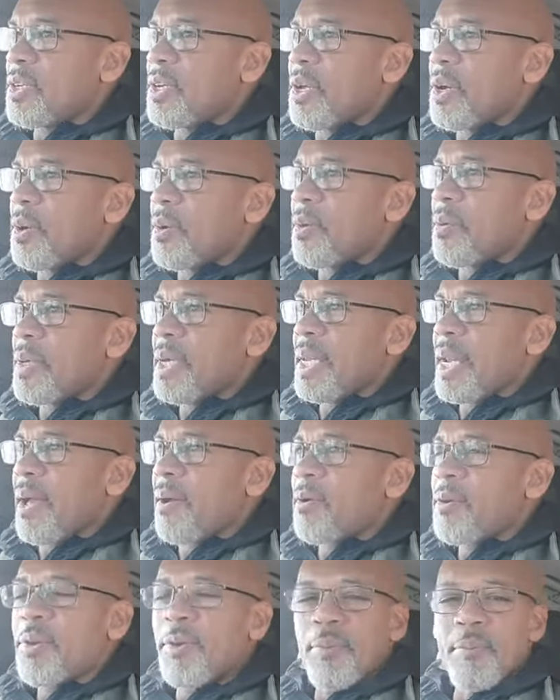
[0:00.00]
you know, in
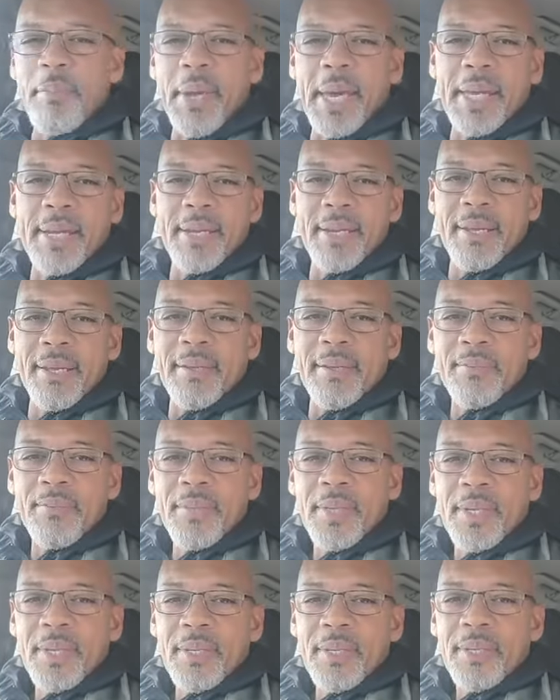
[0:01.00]
our humanity,
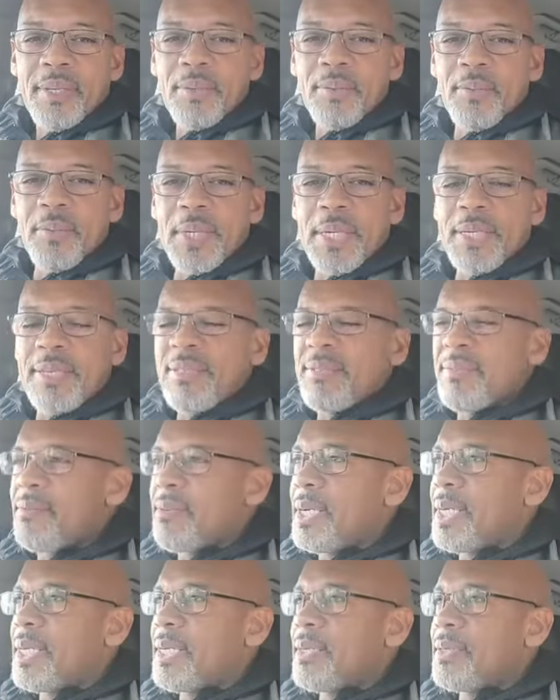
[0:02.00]
we
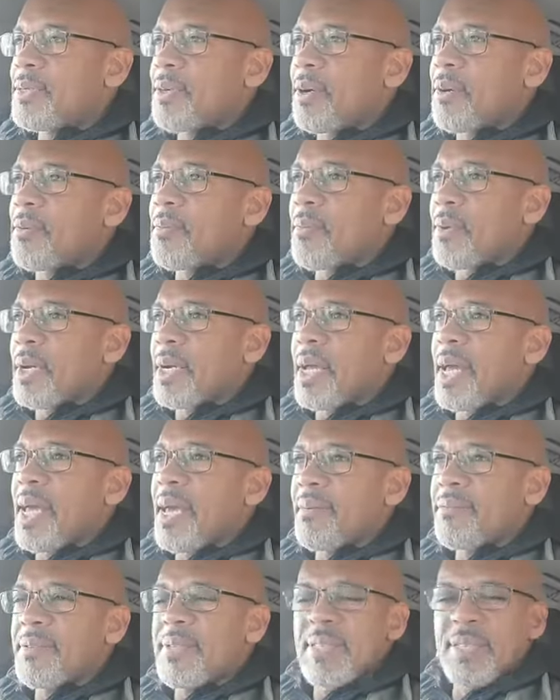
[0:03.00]
really don't want to
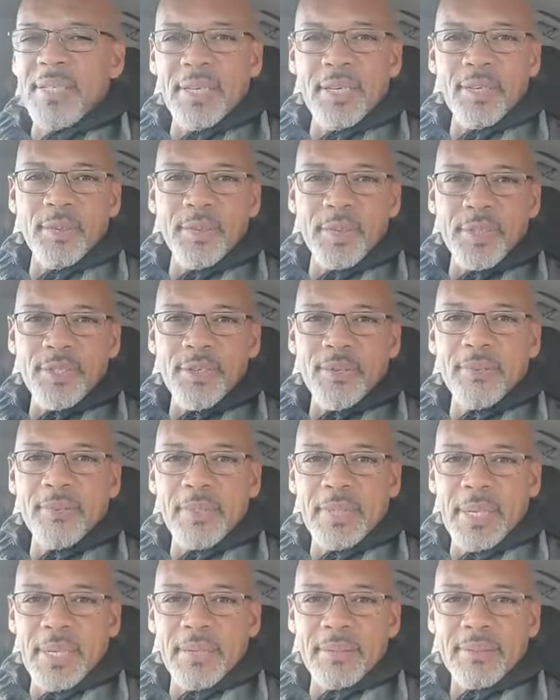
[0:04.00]
have to deal with
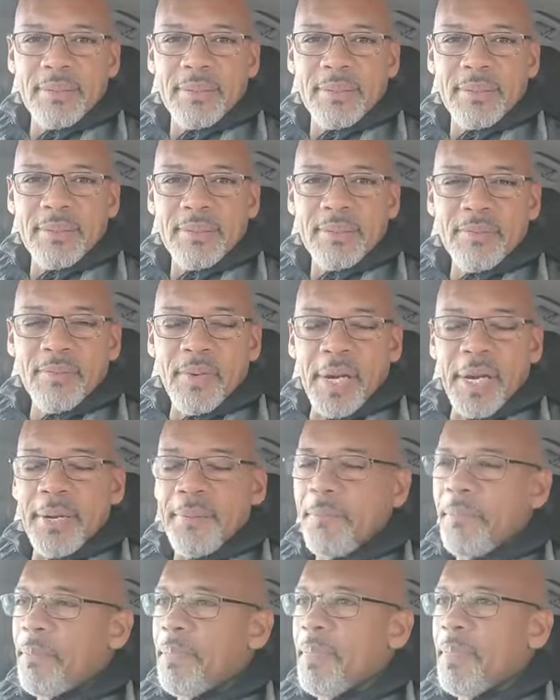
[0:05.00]
certain things,
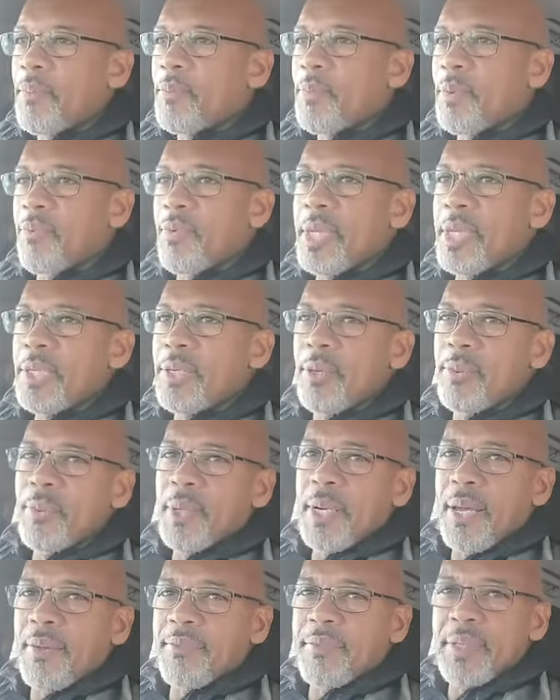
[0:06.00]
right? We really don't
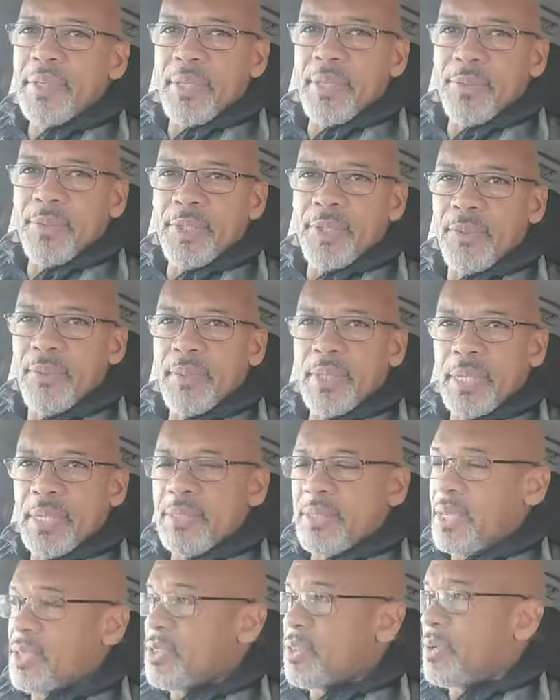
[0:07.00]
want to have to deal with certain things. There's